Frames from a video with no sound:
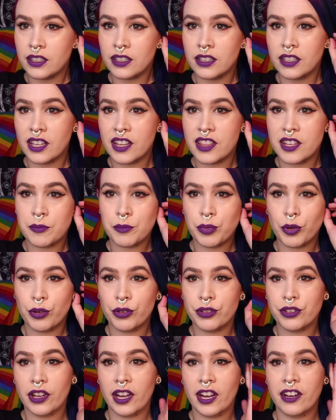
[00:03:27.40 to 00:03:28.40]
and then pull
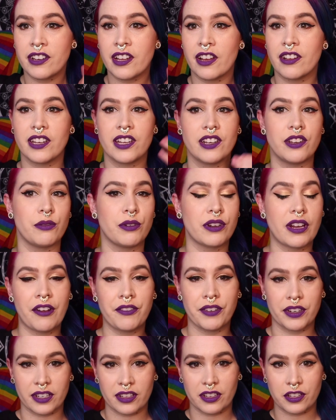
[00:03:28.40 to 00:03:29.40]
your hair down and it will cover
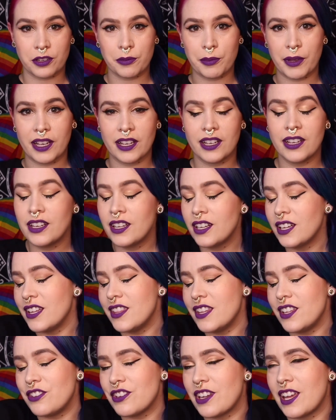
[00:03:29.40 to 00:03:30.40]
it a little bit. And
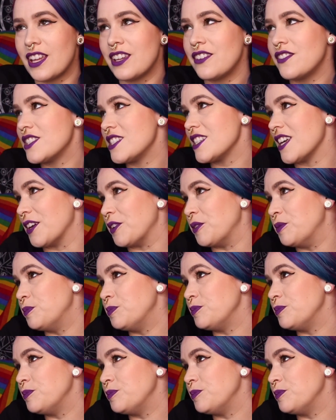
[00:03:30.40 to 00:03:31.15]
then you can't even tell.